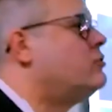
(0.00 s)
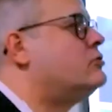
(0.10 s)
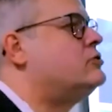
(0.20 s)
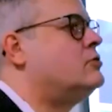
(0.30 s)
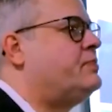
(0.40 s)

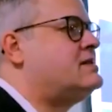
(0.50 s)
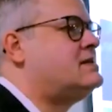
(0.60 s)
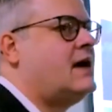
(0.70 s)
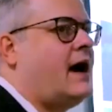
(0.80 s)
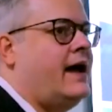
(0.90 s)
do
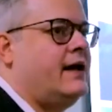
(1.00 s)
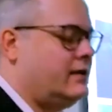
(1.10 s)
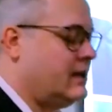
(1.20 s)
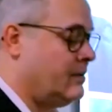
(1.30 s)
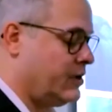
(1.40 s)
PCI,
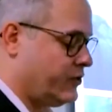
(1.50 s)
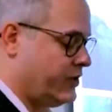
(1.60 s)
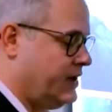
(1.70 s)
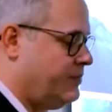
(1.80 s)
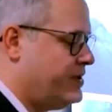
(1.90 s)
number
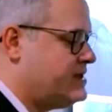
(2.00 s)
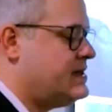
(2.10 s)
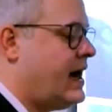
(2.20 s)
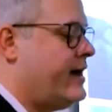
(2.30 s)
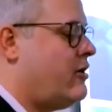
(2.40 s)
three,
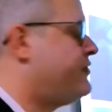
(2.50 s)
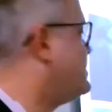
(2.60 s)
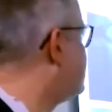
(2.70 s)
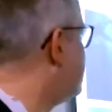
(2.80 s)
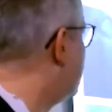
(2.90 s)
PCI of the
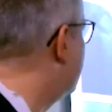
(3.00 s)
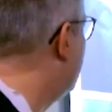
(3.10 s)
circ